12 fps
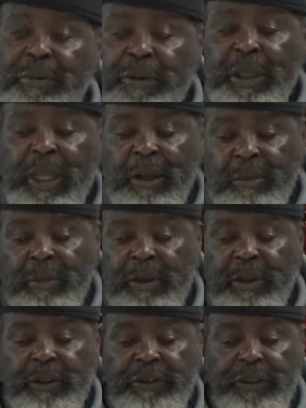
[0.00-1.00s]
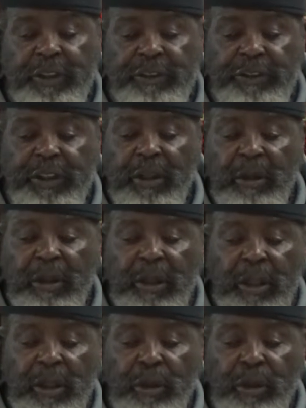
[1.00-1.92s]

to now, because see, still